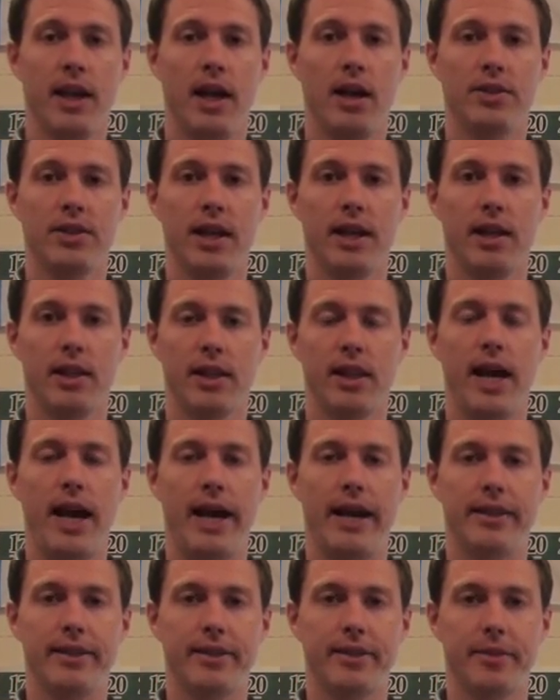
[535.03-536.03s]
say,
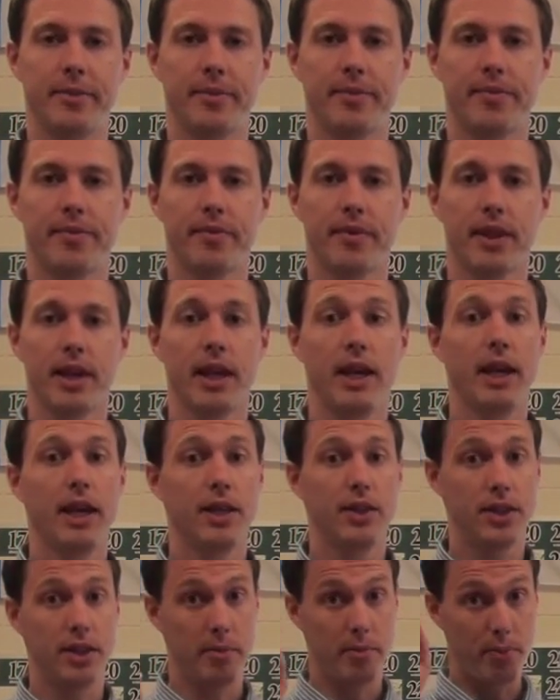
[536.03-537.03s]
class,
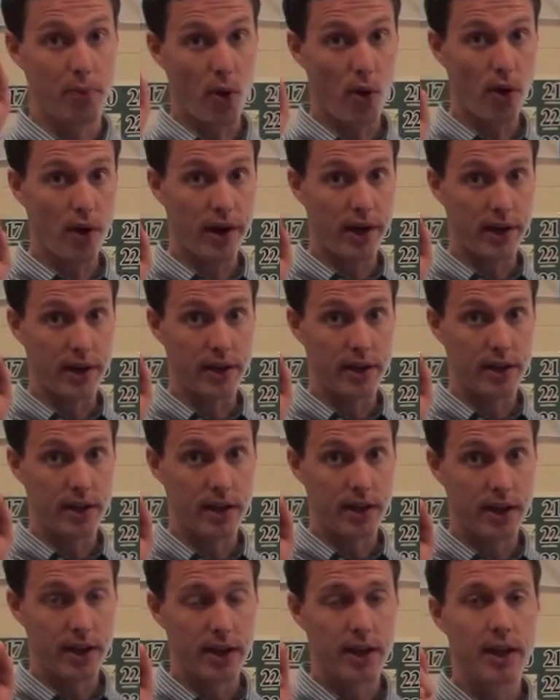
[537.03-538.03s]
it's important
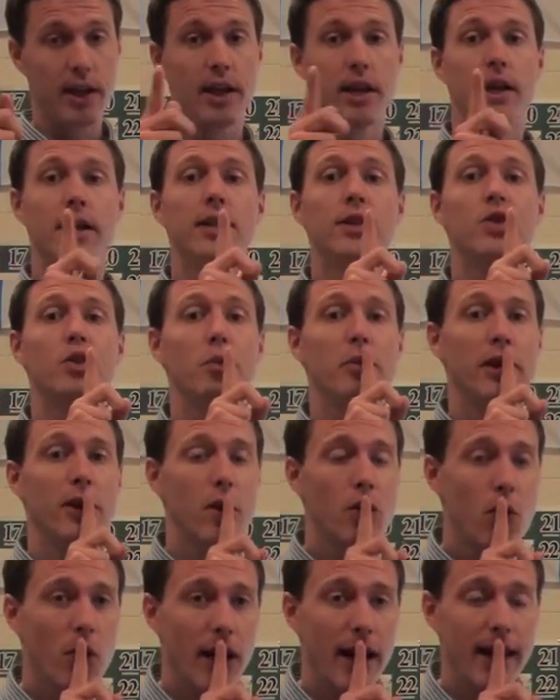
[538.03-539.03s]
to be
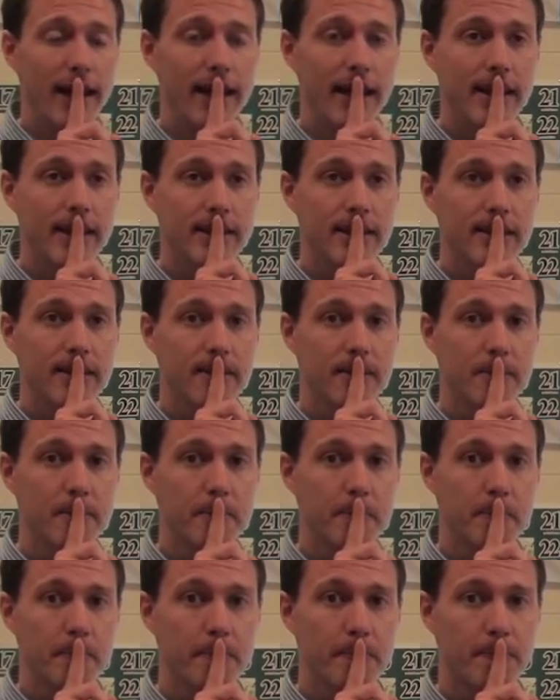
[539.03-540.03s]
quiet.
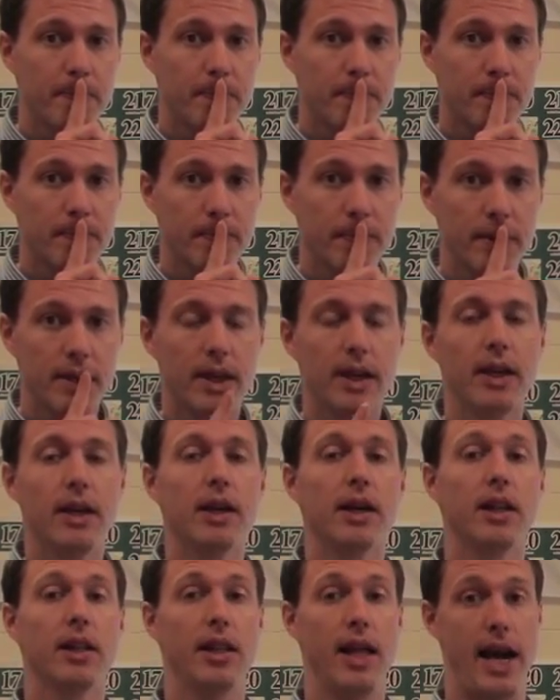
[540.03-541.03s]

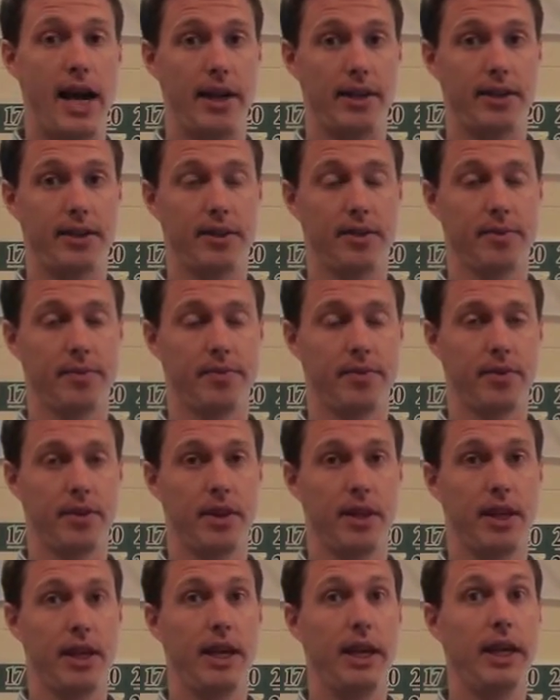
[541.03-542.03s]
Class,
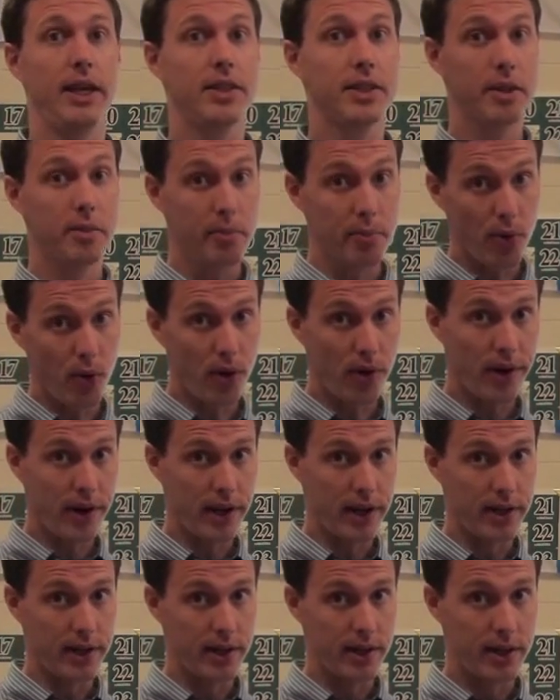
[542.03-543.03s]
it's
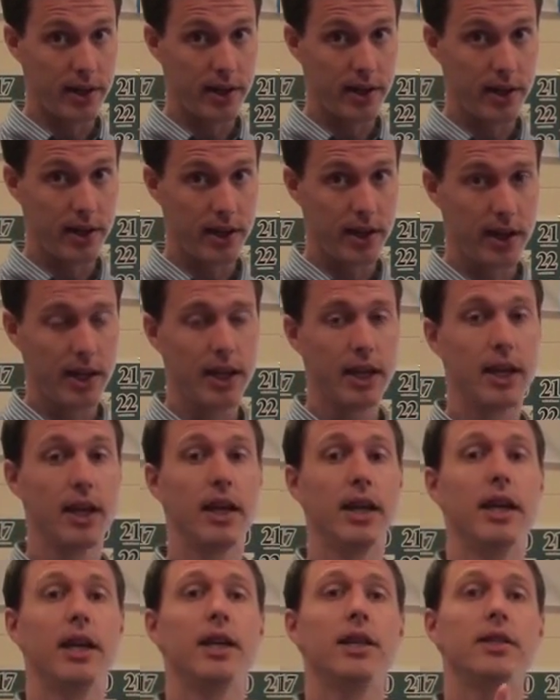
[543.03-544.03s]
important
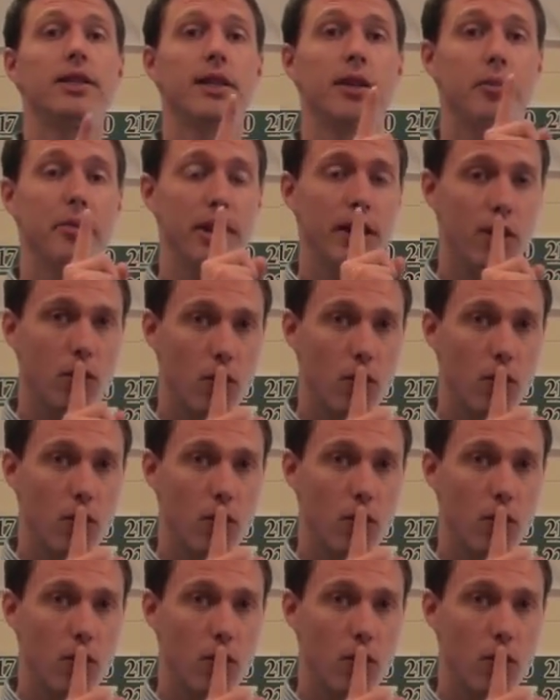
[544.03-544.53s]
to be